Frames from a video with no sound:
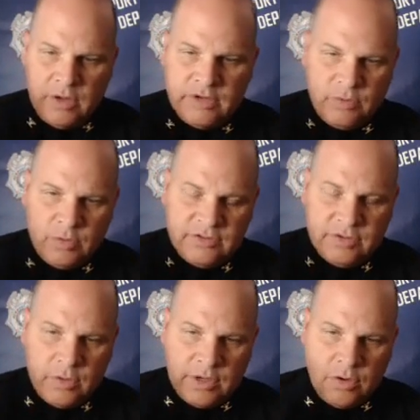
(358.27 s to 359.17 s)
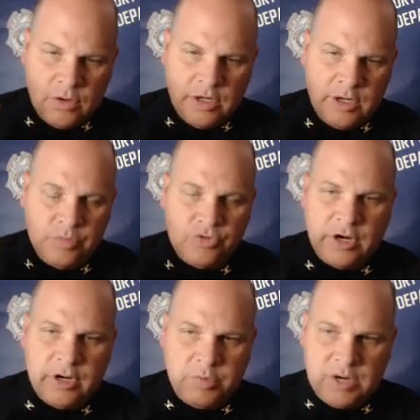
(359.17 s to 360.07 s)
what's going on and
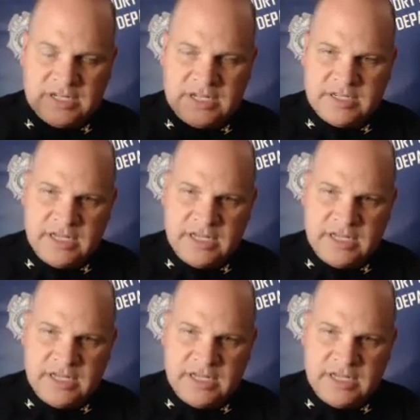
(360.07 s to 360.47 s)
trying to process